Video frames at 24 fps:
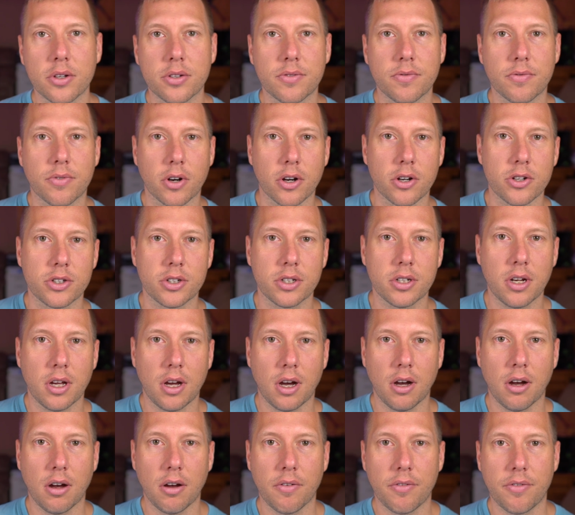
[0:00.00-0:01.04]
version
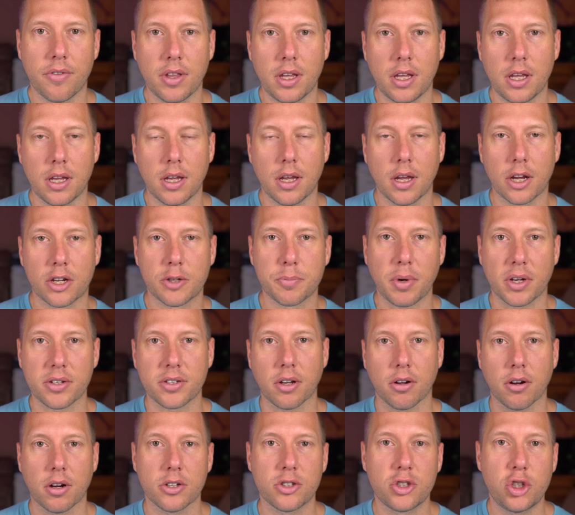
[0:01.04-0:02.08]
of the
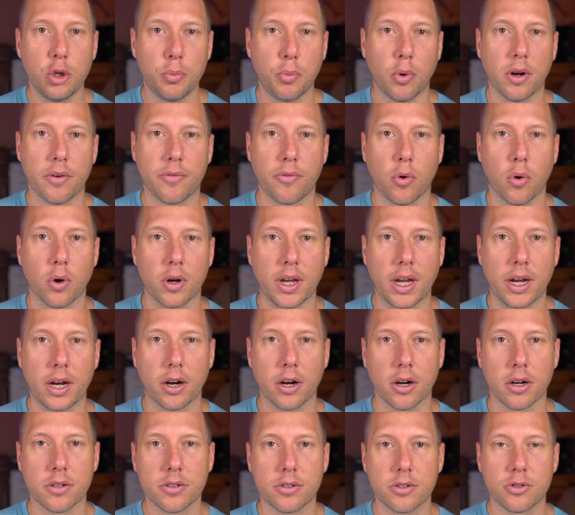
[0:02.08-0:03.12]
ExpressLRS 2.4
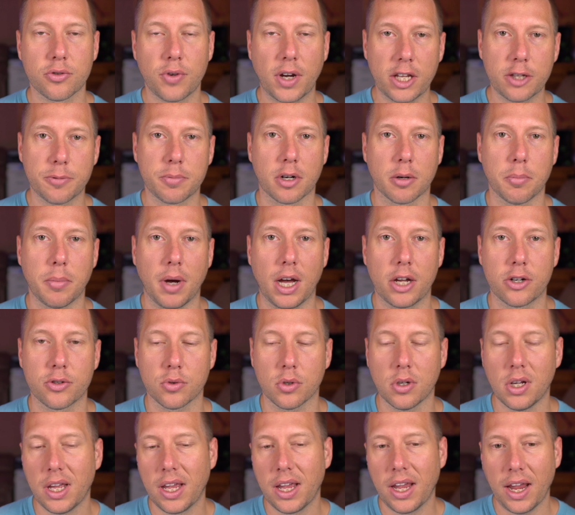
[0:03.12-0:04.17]
gigahertz transmitter
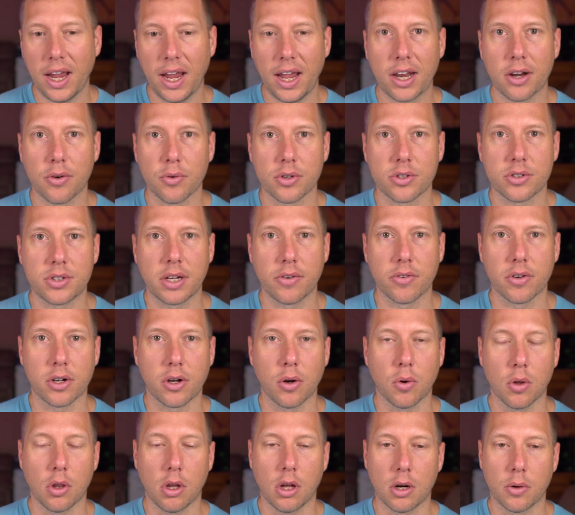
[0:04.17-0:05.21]
module and a receiver to
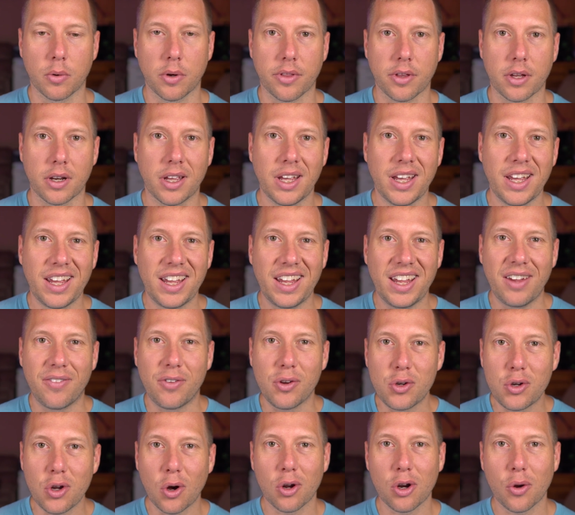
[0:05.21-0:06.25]
go along with it. If
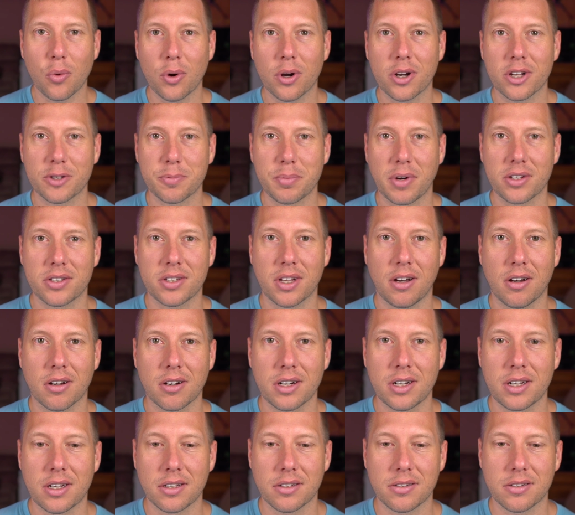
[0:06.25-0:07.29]
you don't know what
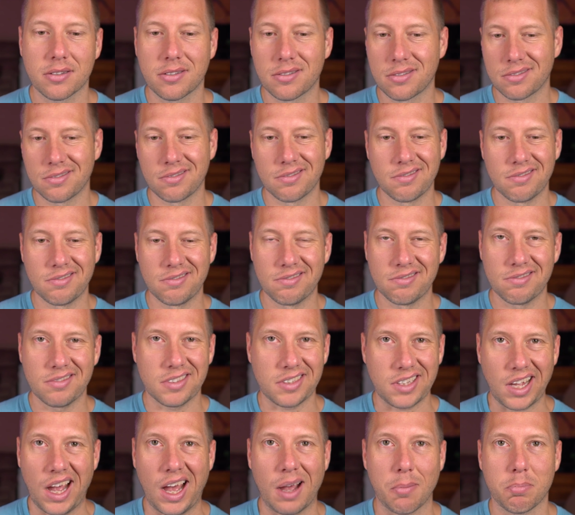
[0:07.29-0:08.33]
ExpressLR is,
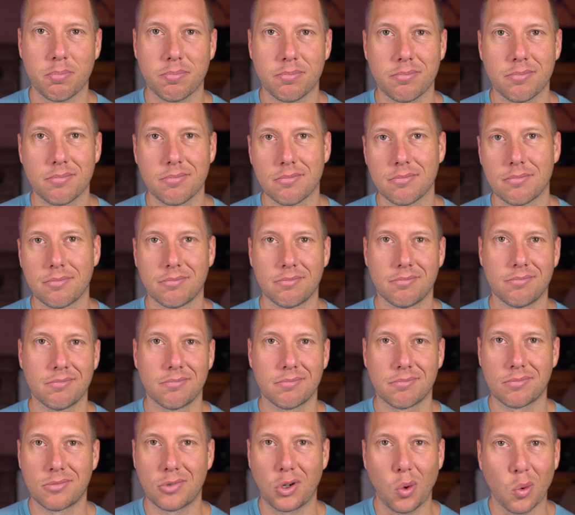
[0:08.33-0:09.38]
stop,
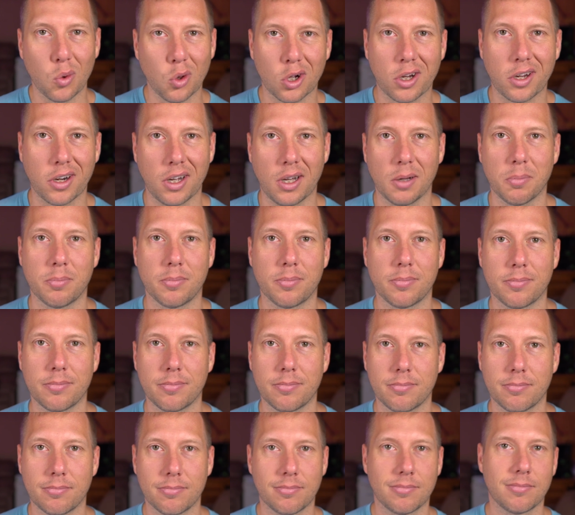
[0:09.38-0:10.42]
go look it up,
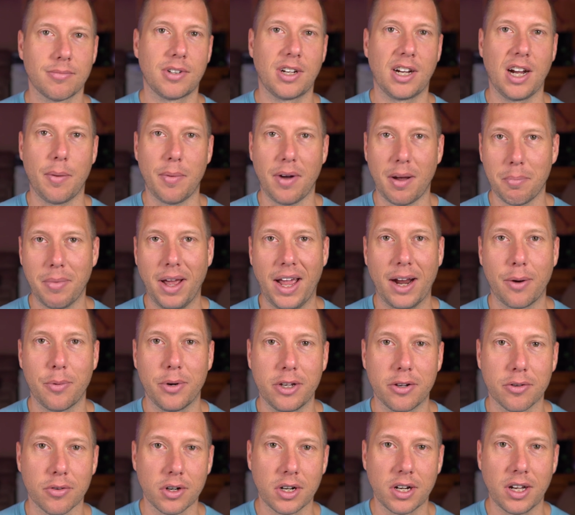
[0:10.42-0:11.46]
come on back when
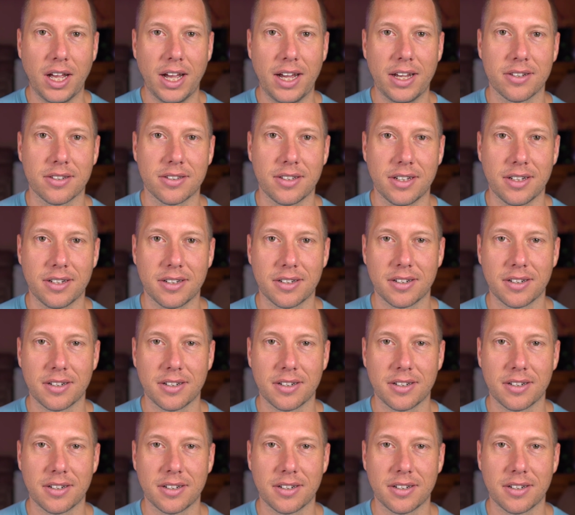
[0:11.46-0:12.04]
you realize that